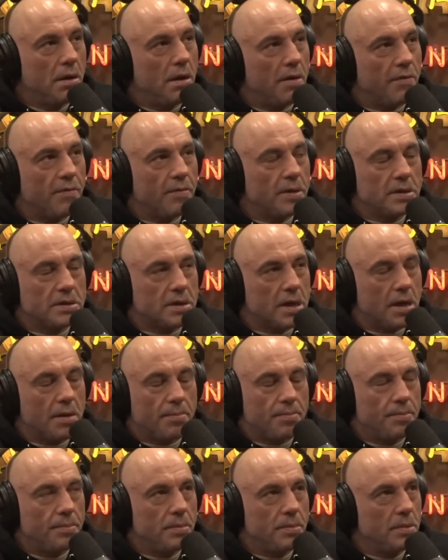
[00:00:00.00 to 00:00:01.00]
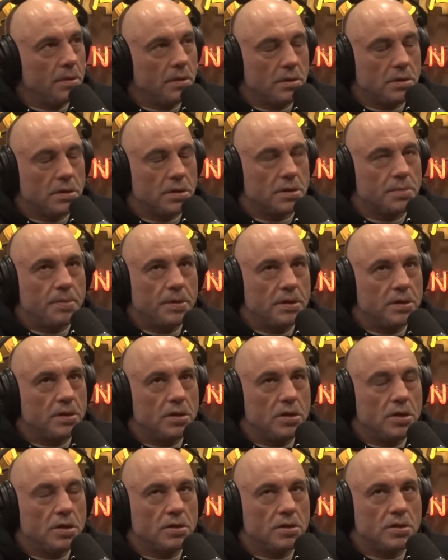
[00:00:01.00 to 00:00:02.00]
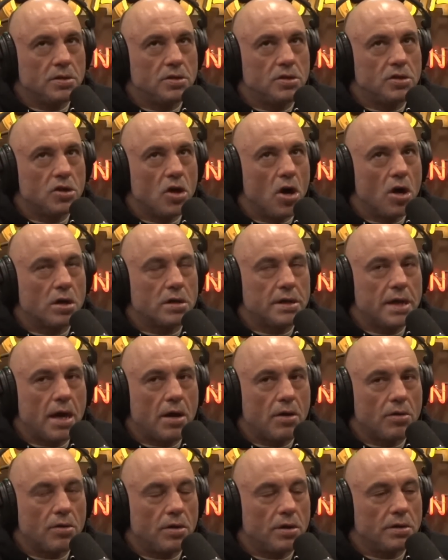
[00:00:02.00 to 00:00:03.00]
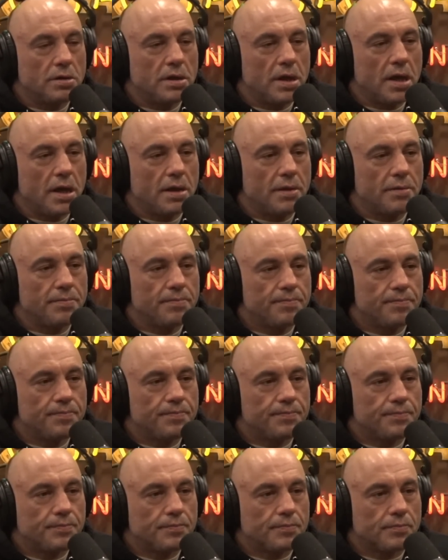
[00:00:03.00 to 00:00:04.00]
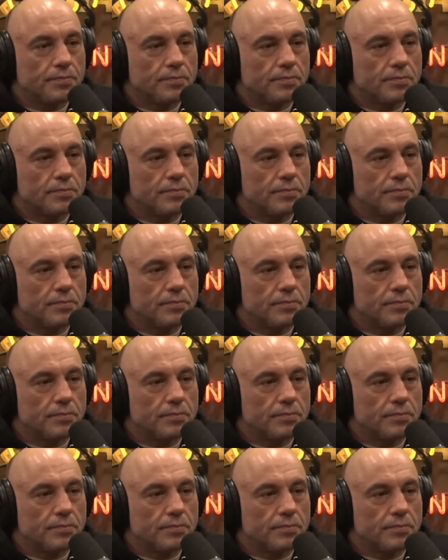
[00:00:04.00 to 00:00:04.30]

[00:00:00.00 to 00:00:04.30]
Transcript: everybody's got to just be zonked out all and day. I got to tell you something. I learned a